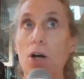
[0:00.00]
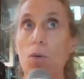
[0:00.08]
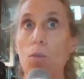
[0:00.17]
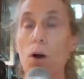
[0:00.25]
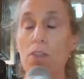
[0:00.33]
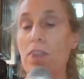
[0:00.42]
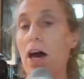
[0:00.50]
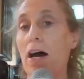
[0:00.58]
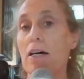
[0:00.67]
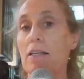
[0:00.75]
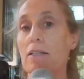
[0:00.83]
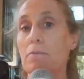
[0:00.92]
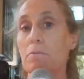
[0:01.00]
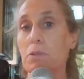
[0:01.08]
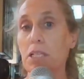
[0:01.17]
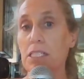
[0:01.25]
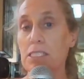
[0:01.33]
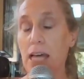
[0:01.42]
what that
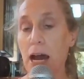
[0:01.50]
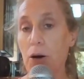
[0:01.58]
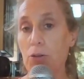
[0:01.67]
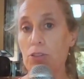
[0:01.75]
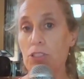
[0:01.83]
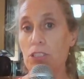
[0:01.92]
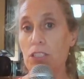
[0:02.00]
plays out,